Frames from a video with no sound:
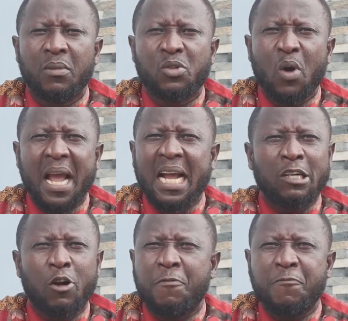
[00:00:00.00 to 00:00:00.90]
So I
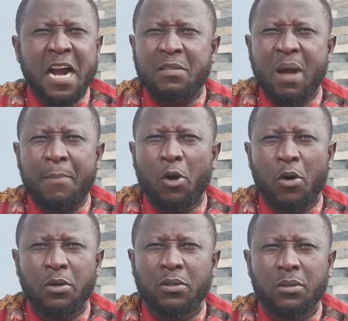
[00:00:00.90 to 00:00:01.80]
cannot fight my
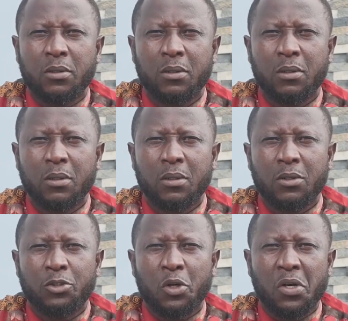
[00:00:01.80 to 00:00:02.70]
blood.
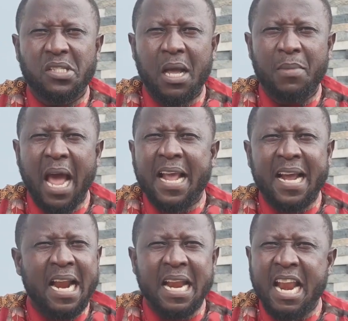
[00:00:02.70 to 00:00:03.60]
You understand me? I
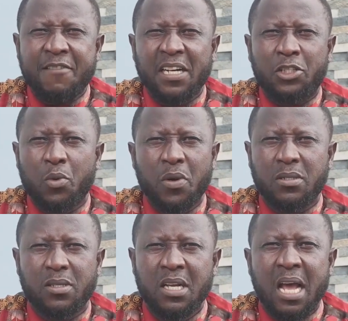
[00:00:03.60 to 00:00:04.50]
can never do
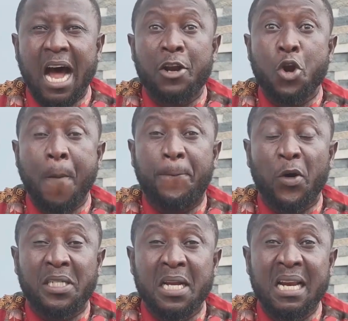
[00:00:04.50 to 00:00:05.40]
it. And
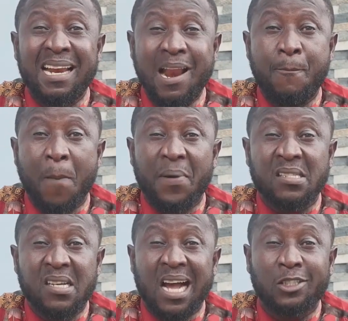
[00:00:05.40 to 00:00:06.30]
nobody in Labour
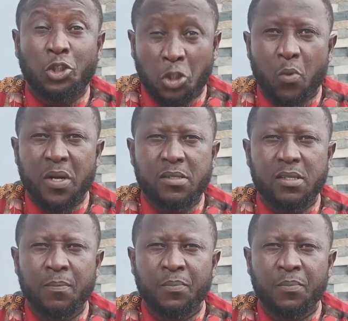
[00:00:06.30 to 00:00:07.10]
Party can do it.